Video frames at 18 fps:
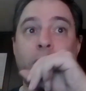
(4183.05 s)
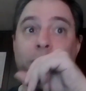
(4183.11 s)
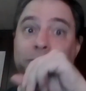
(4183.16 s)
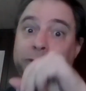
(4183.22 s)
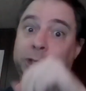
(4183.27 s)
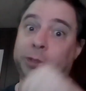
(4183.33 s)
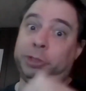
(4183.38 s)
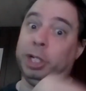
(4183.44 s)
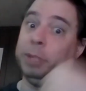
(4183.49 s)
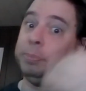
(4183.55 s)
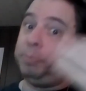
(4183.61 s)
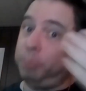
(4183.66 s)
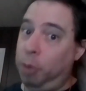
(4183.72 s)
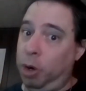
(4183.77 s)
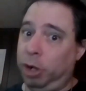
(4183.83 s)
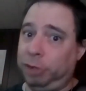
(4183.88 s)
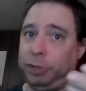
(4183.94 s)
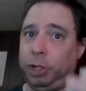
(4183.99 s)
Hopefully, you see
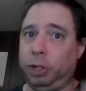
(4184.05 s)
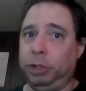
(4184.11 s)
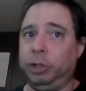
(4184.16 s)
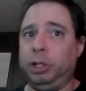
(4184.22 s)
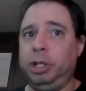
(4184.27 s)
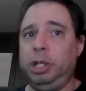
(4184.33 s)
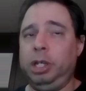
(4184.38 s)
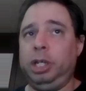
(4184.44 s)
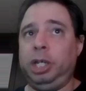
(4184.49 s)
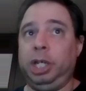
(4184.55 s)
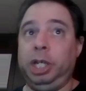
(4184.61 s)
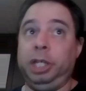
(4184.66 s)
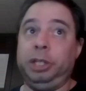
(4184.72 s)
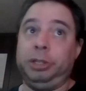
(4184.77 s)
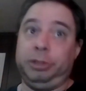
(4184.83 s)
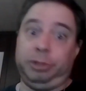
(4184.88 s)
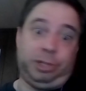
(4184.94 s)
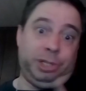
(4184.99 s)
more of her
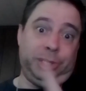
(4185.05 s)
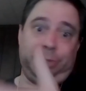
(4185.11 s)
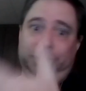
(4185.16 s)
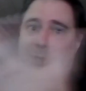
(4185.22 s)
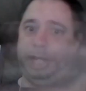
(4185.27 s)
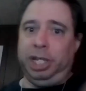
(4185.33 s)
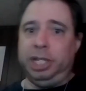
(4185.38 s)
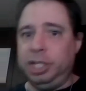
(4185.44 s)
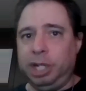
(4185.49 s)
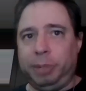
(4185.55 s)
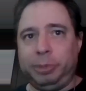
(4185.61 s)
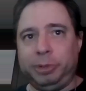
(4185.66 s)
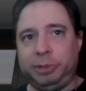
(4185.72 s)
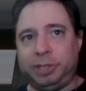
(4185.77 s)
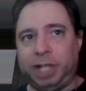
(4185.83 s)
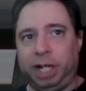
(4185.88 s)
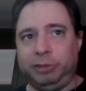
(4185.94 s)
on AEW